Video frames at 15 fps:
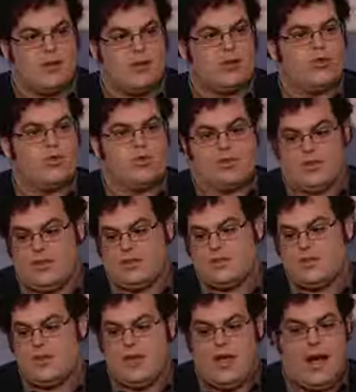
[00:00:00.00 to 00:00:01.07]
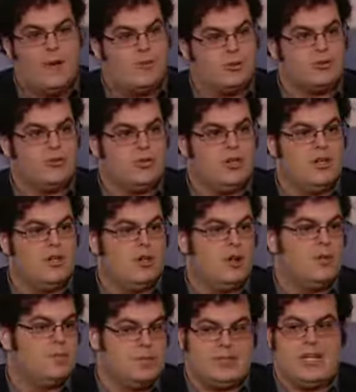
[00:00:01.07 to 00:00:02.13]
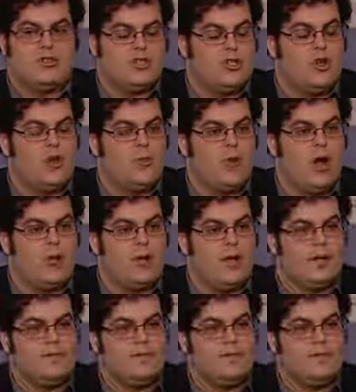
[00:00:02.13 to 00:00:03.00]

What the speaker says: which was this opportunity to potentially go to Broadway.